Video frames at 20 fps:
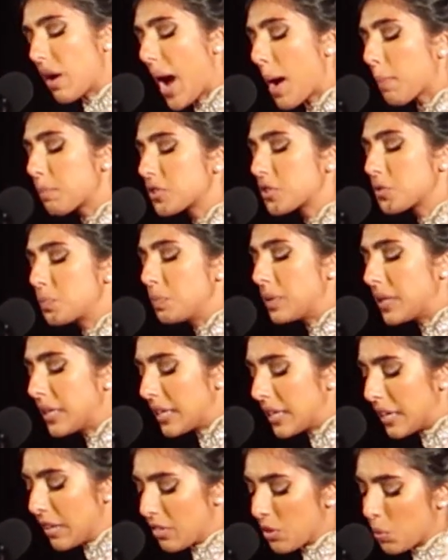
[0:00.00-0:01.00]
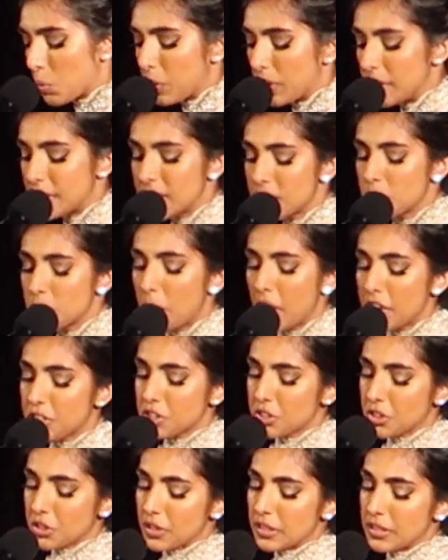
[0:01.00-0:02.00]
wrapped me in the word
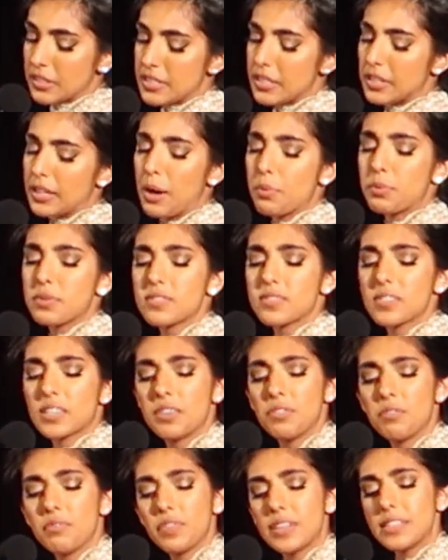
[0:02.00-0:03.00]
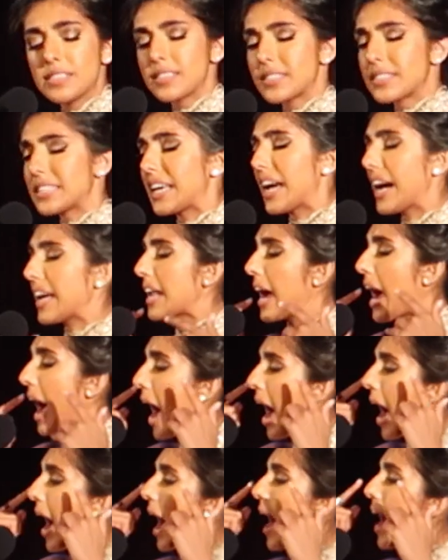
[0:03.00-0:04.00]
special until I was convinced he had
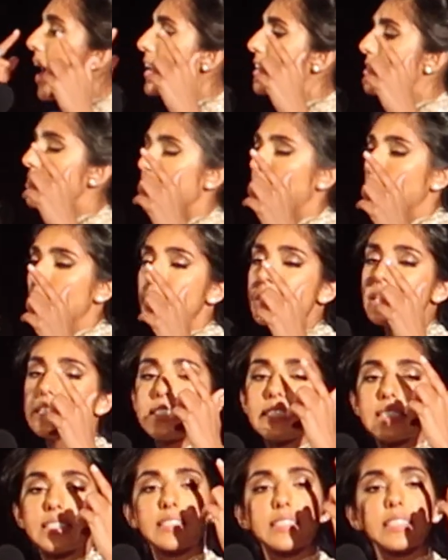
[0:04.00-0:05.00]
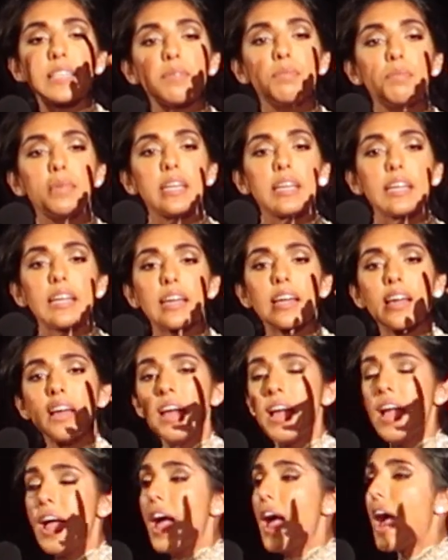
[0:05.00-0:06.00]
eyes only to see
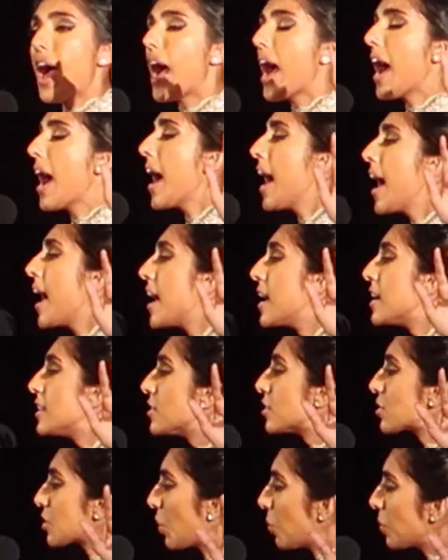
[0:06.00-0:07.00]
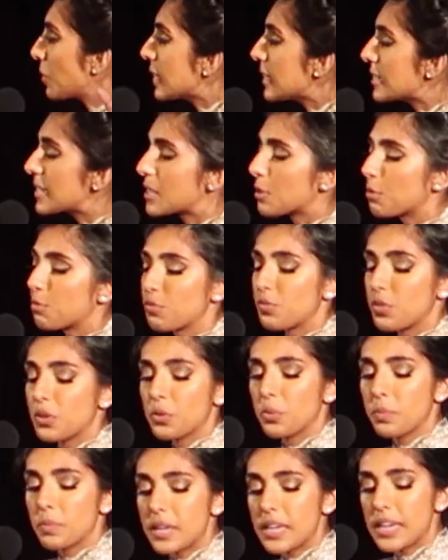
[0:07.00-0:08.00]
me, hands only to
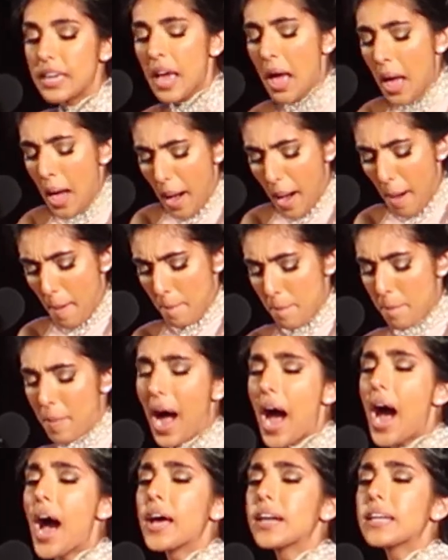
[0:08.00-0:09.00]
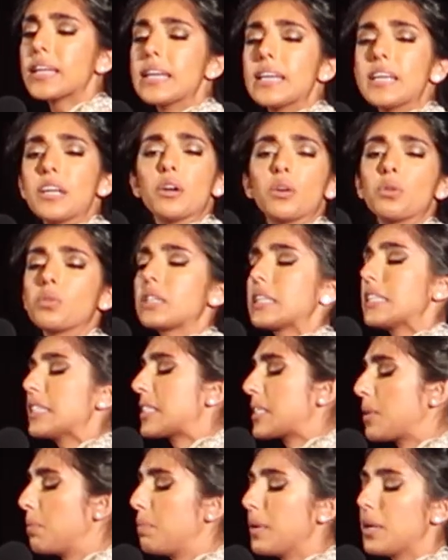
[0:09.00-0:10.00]
feel me, a body
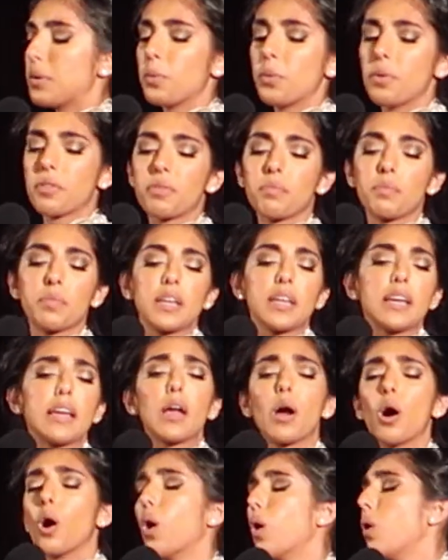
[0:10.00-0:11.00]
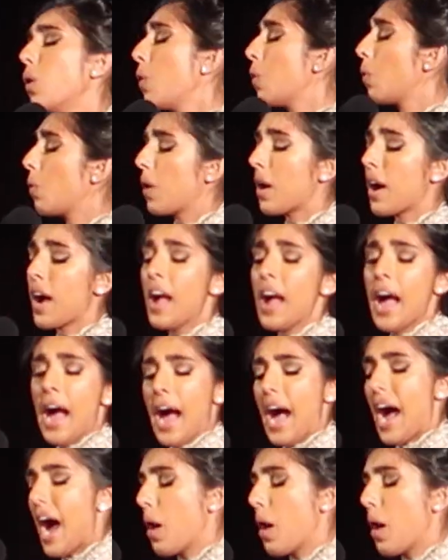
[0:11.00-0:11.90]
only to be with me. Oh,